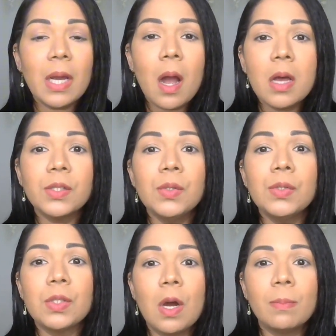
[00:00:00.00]
cost you
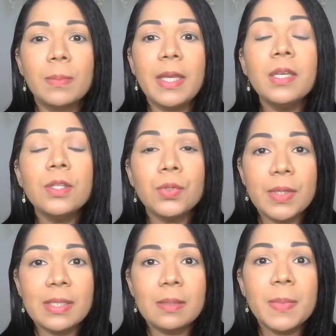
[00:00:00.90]
some
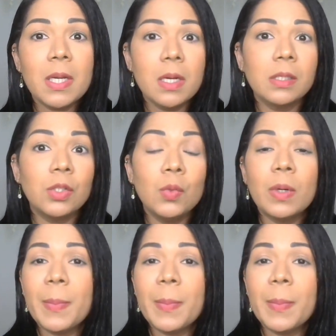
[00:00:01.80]
interest because you are